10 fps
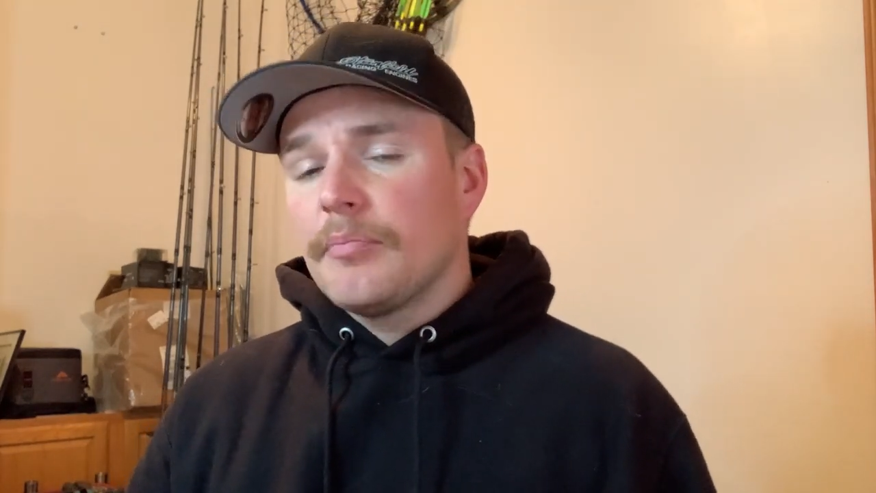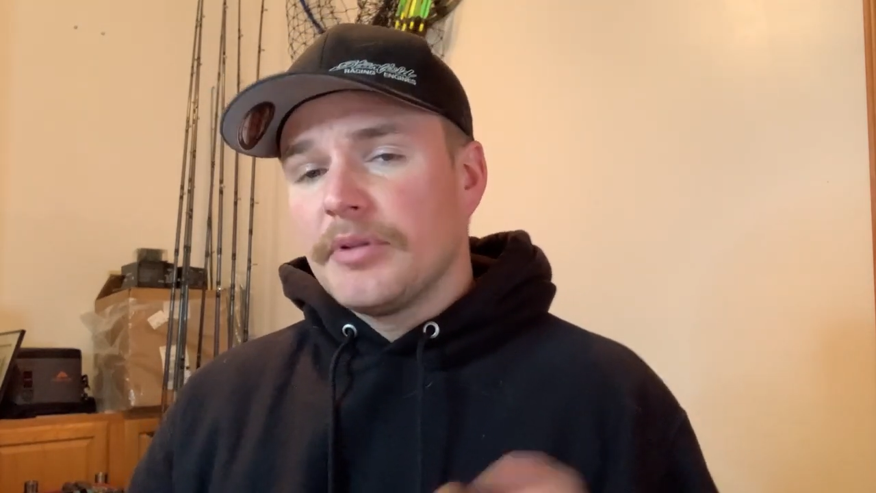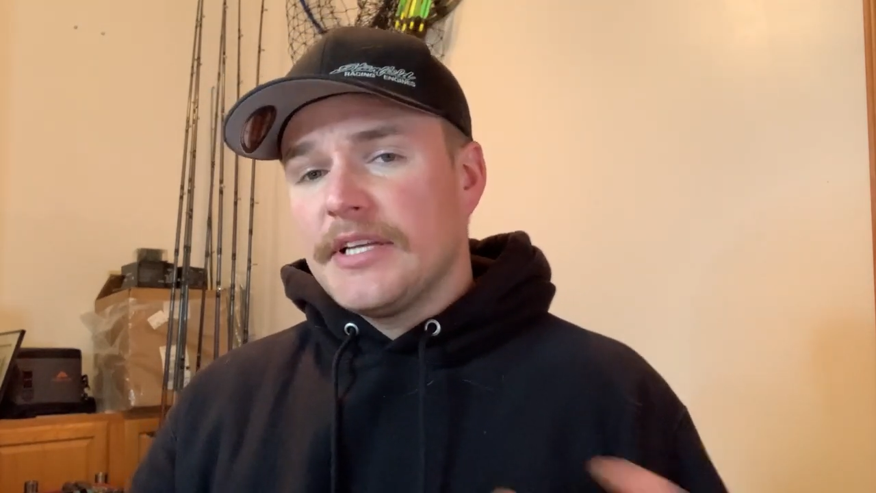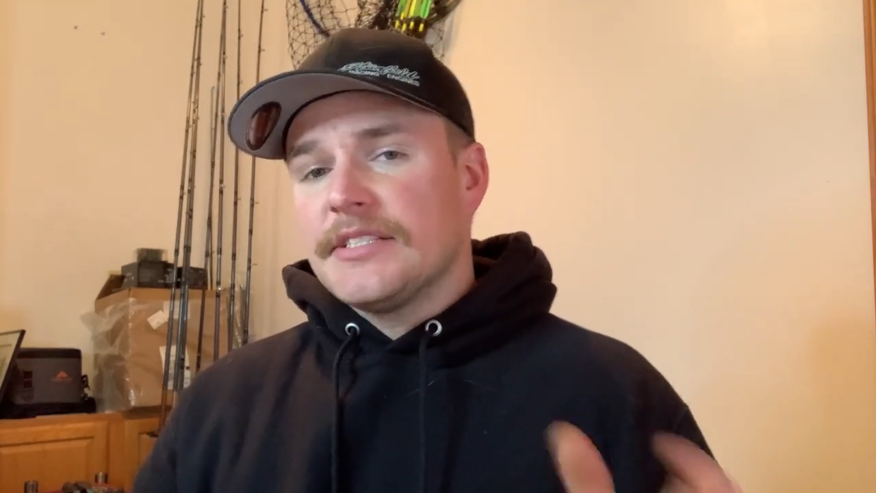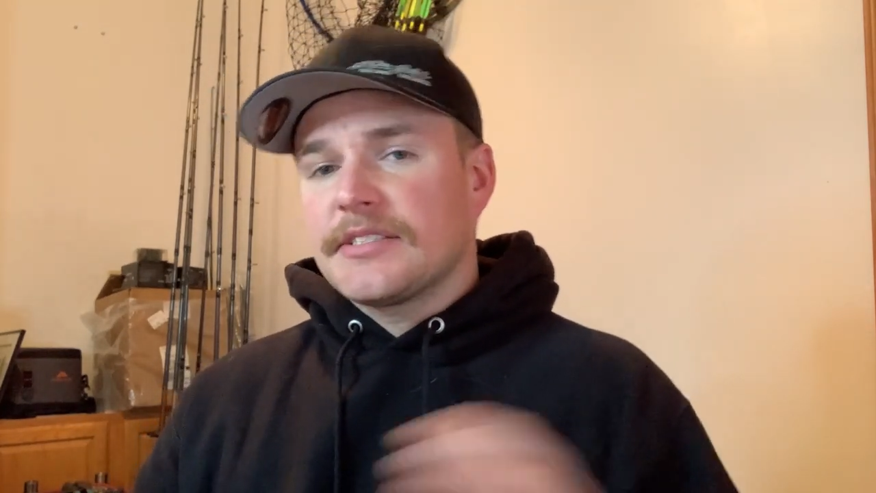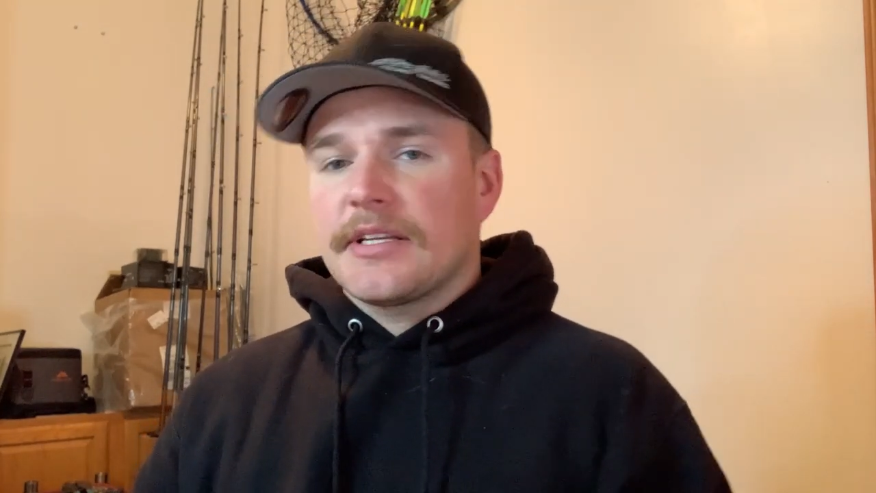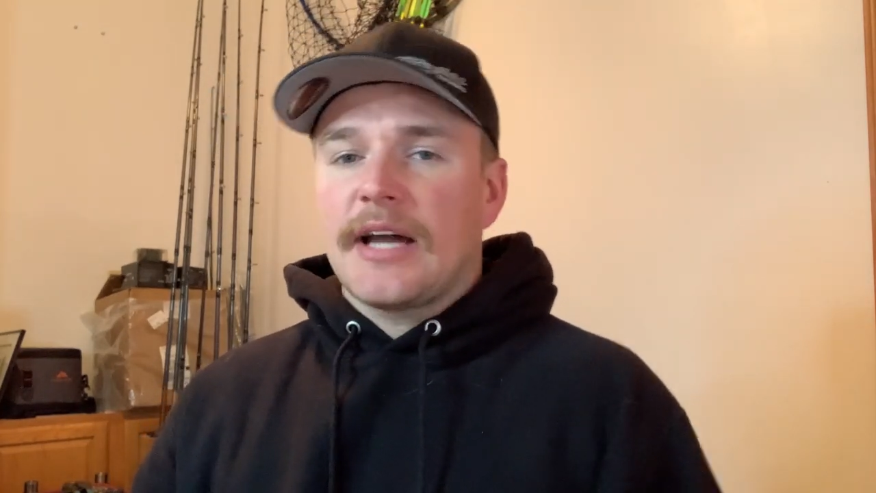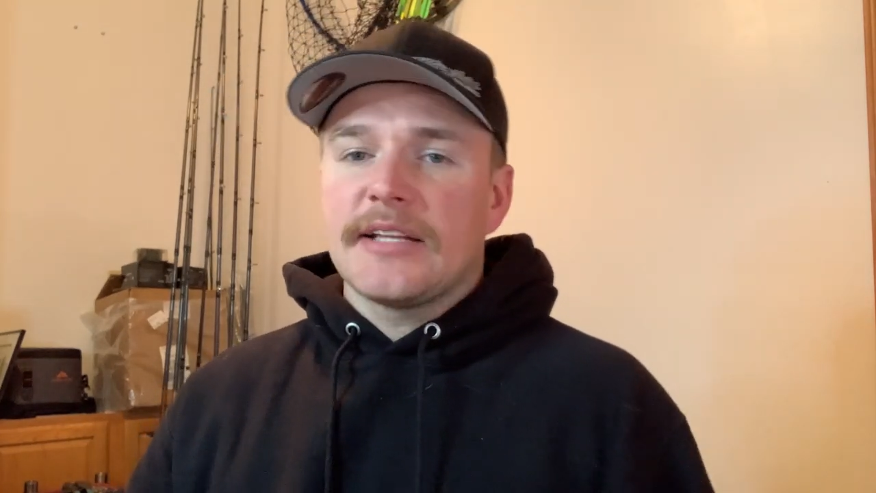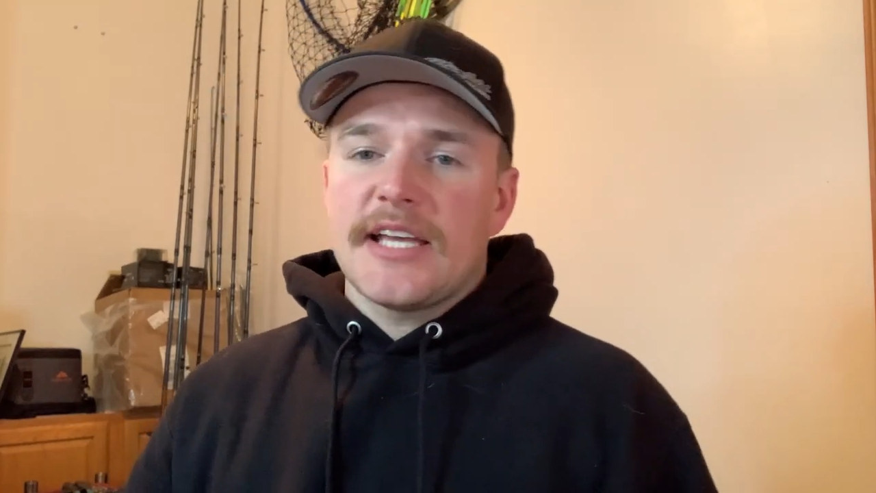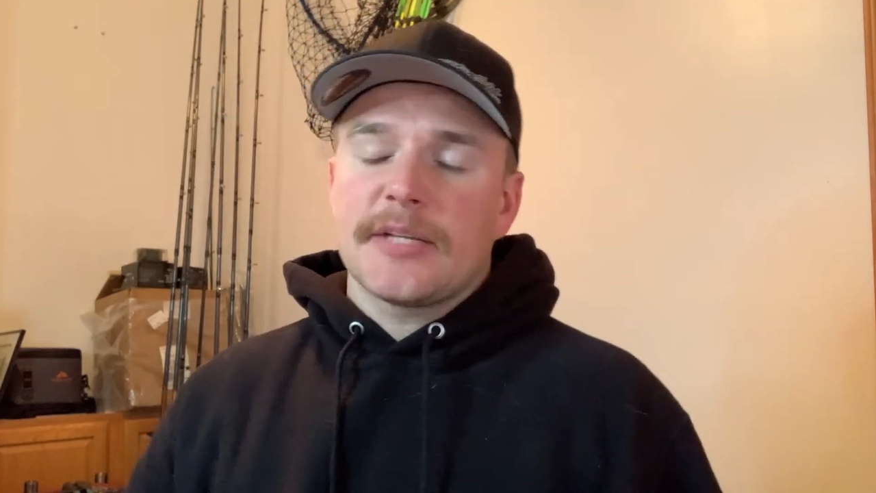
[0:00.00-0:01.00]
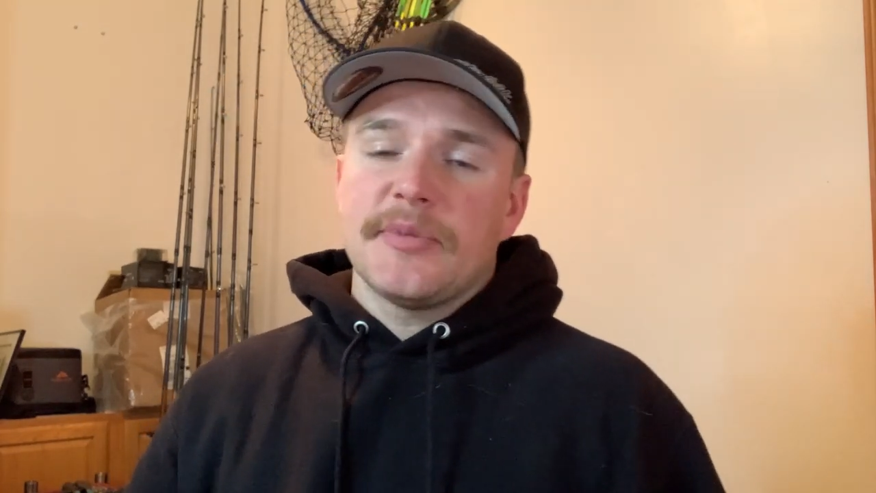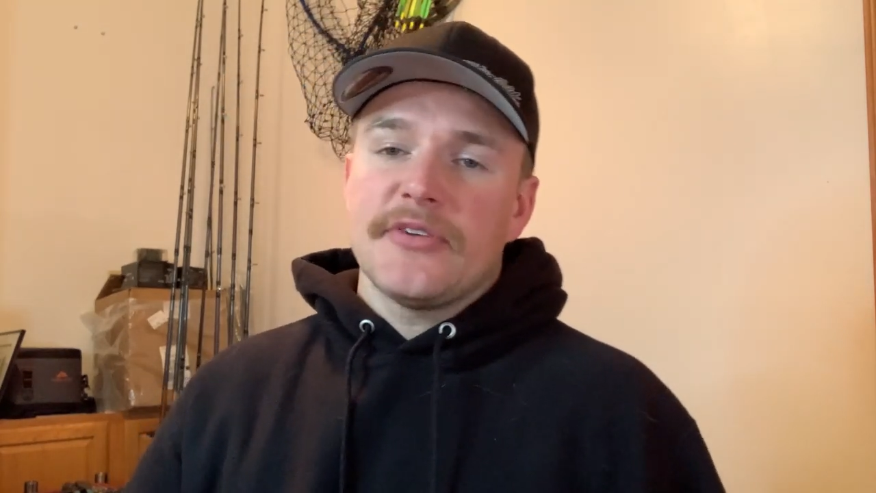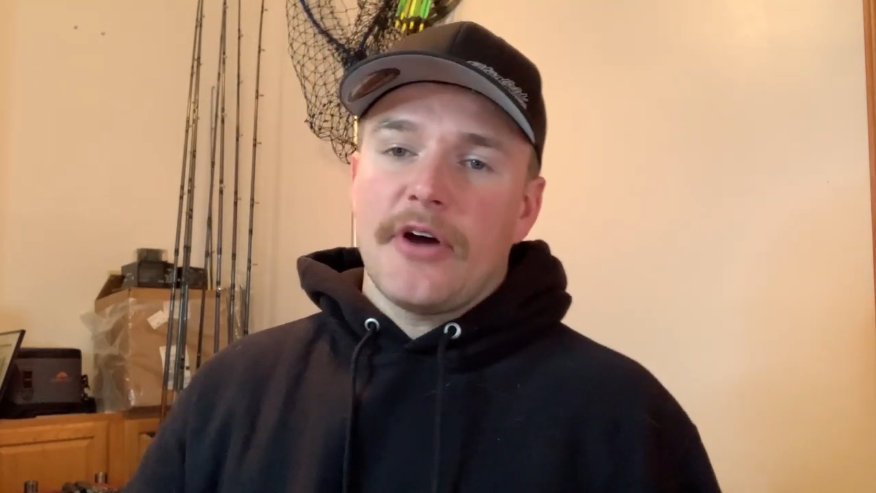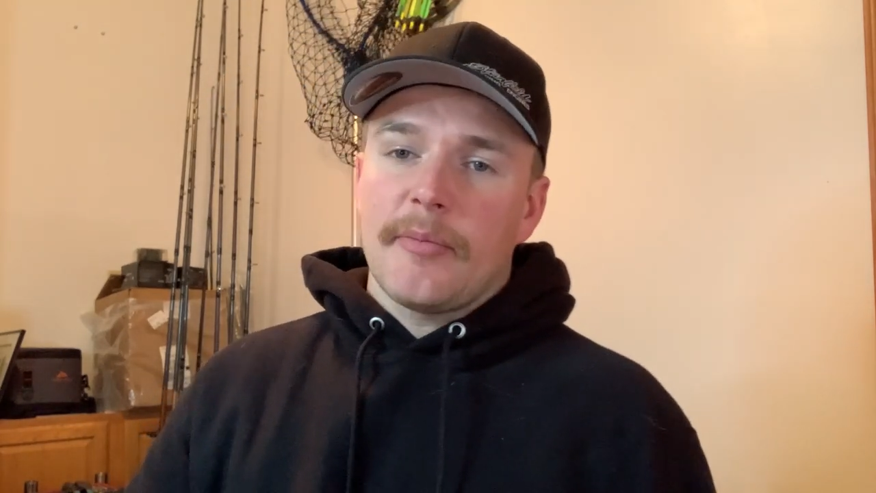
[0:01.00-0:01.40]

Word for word: please contact me